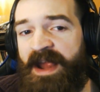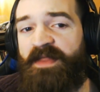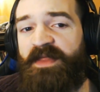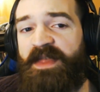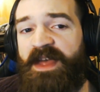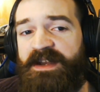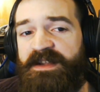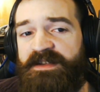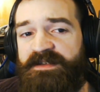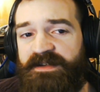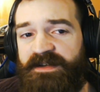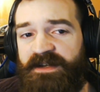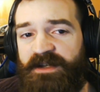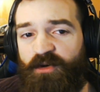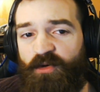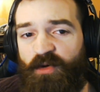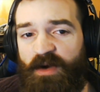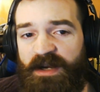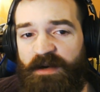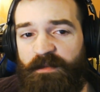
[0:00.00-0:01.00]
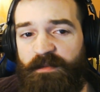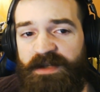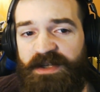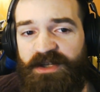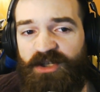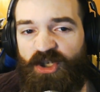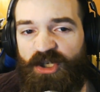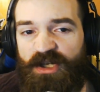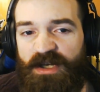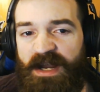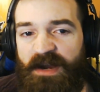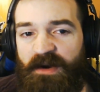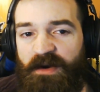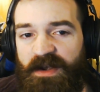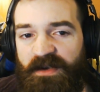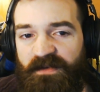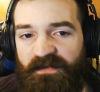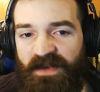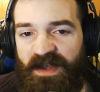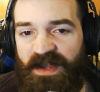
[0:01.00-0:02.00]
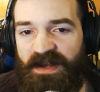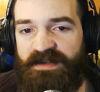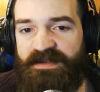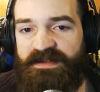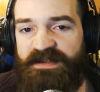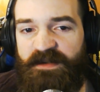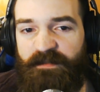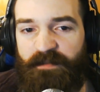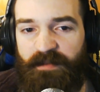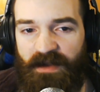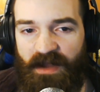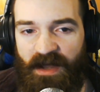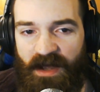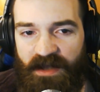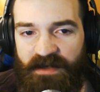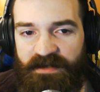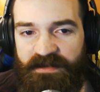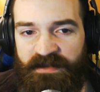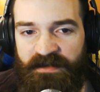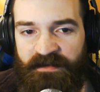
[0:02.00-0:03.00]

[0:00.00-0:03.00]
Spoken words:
that is an incredibly generic fantasy plot.